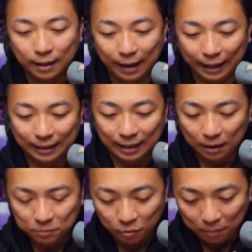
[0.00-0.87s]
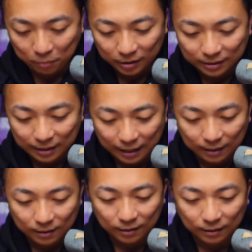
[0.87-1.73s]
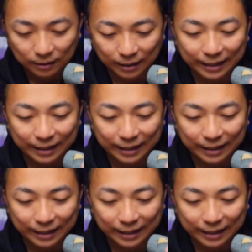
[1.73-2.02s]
and the clubs represent the